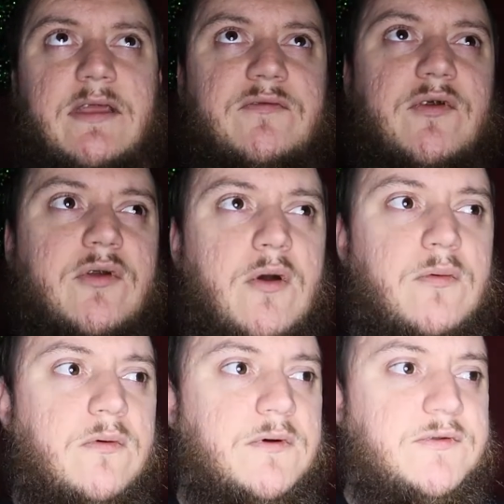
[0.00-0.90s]
if you
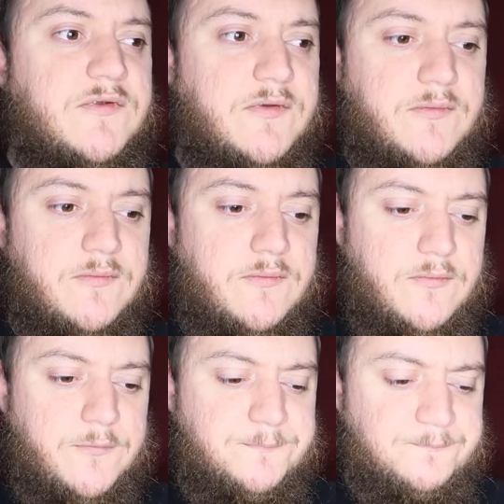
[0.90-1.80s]
go on
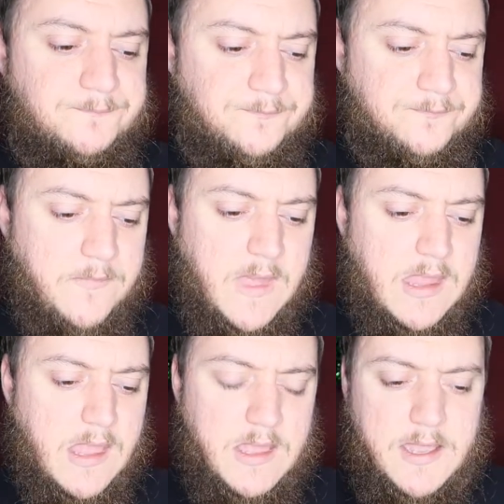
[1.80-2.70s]
to,
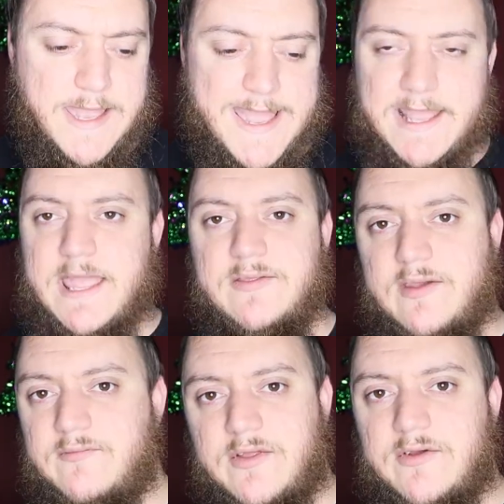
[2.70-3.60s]
I can't
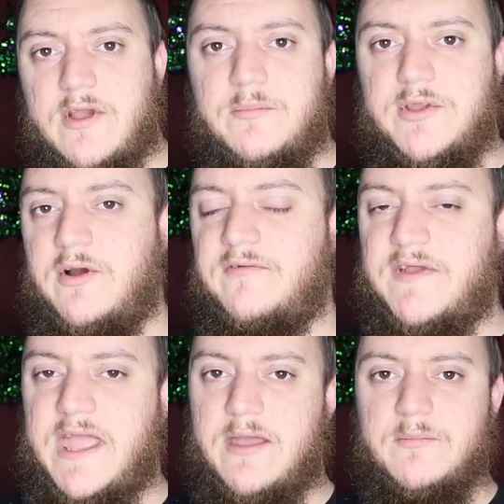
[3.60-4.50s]
think of another company
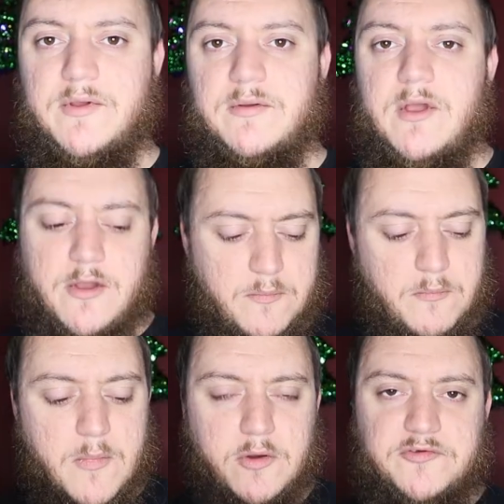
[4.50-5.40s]
offhand, but
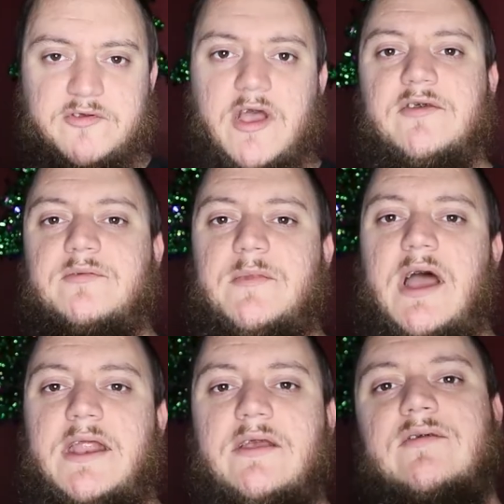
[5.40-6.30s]
most custom
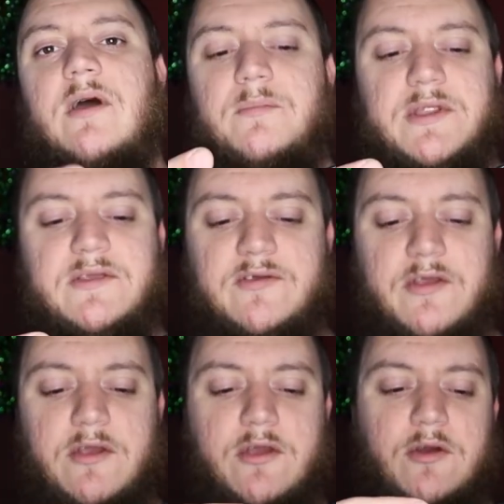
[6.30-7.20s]
Kydex companies,
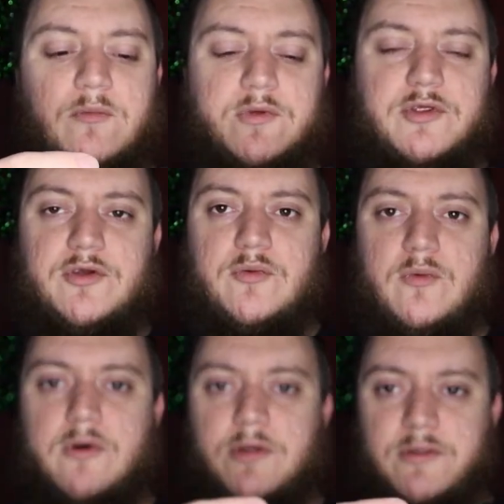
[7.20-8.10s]
when you
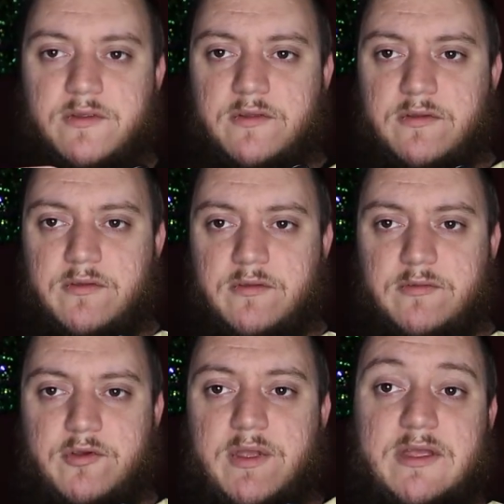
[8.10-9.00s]
go on,
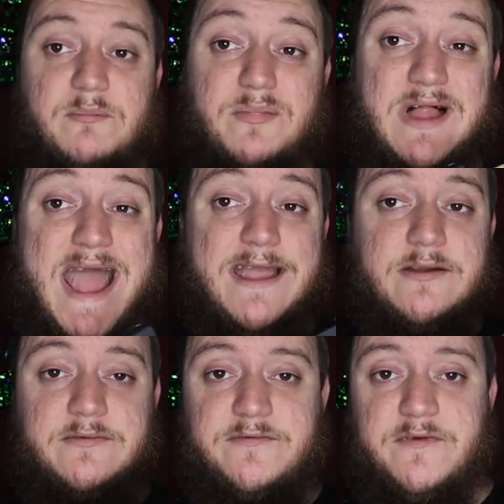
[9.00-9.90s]
you can get black
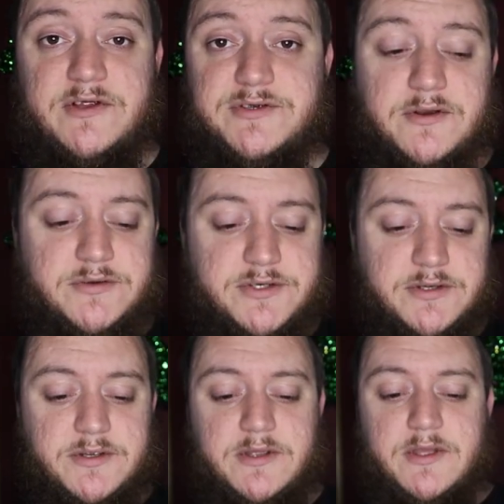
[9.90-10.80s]
free of charge.
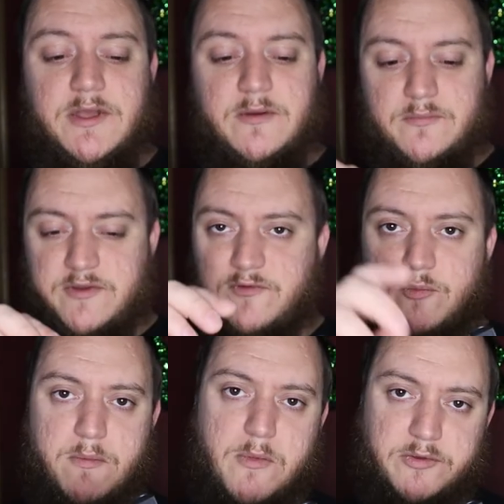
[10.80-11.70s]
But if you
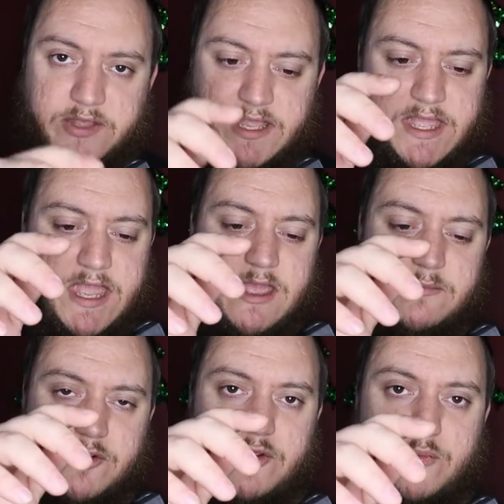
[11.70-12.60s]
want
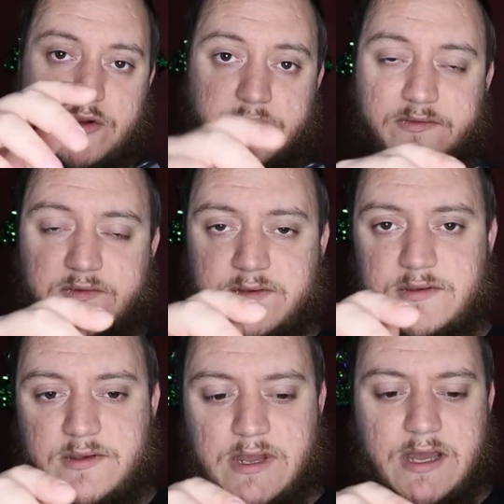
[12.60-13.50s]
multi-cam or you want
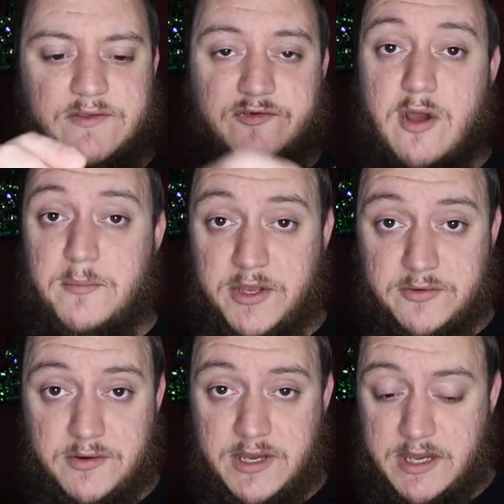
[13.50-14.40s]
zombie
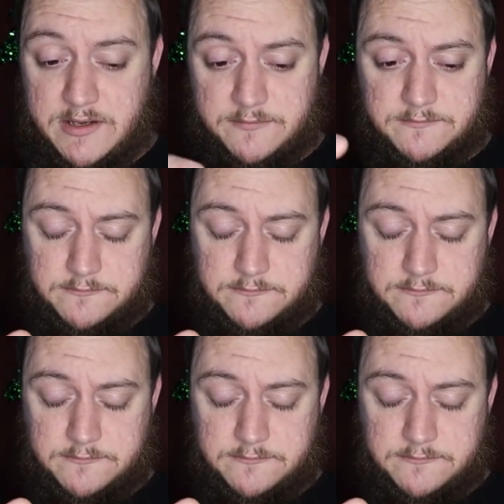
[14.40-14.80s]
green,